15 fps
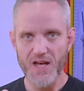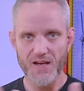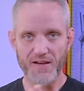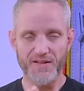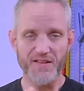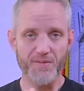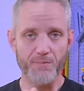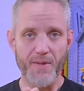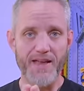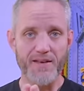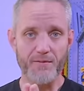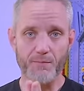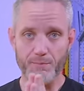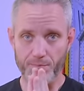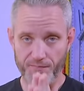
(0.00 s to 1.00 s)
because it's
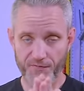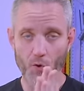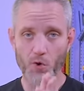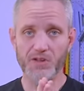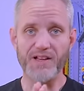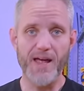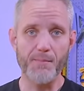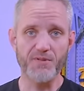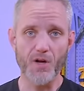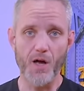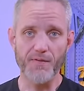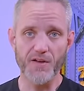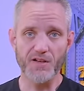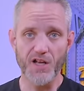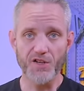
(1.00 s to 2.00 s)
man full clamped
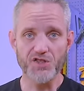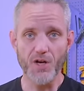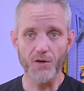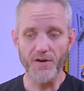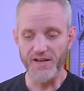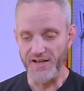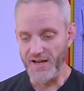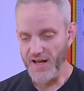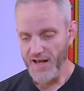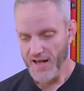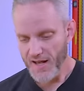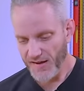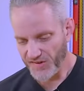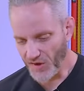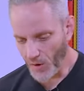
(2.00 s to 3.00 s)
on the clutch already.
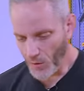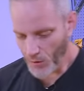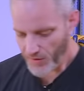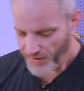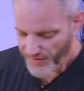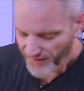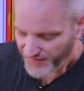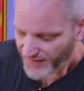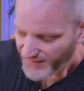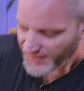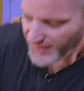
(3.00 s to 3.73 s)
So this is